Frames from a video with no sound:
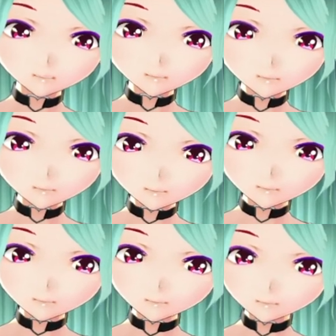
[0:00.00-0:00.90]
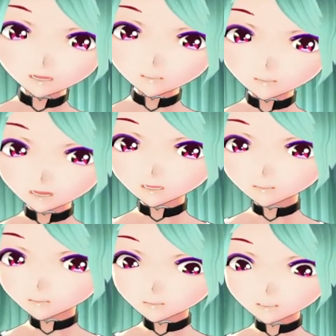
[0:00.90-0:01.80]
Lou soon found that he was
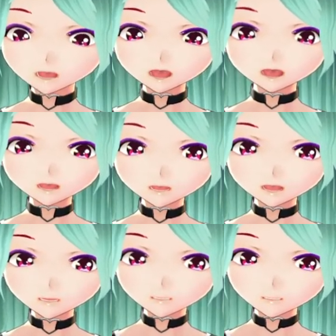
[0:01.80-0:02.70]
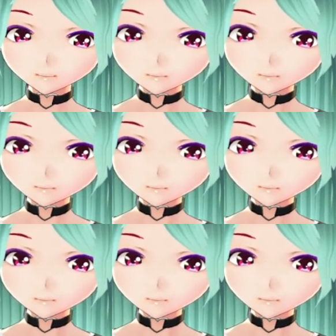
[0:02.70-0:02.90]
bleeding, and